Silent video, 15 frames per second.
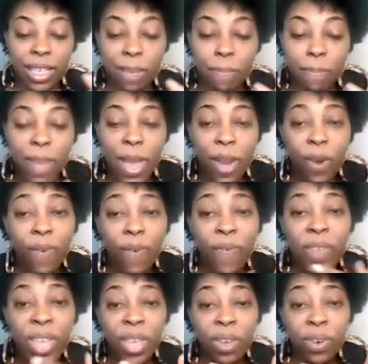better
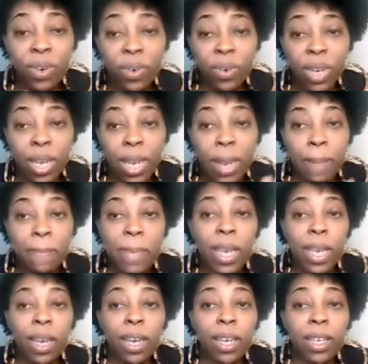feel,
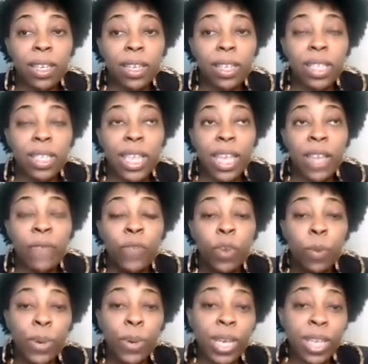because if
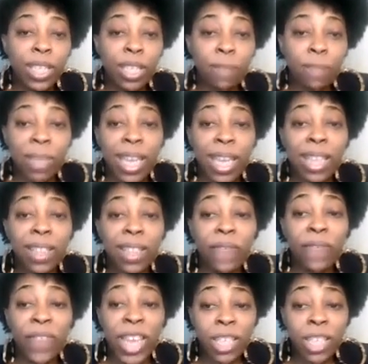you're putting something in the
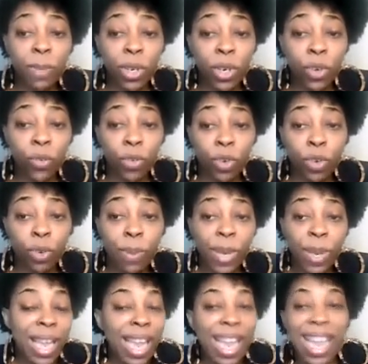Facebook group,
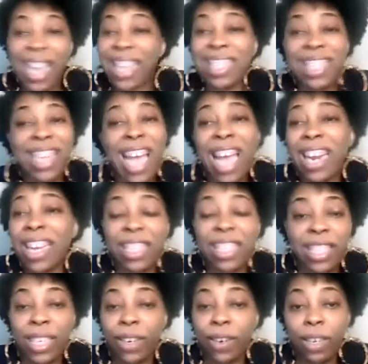it's not
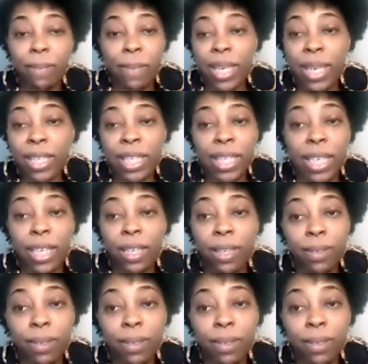necessarily being seen.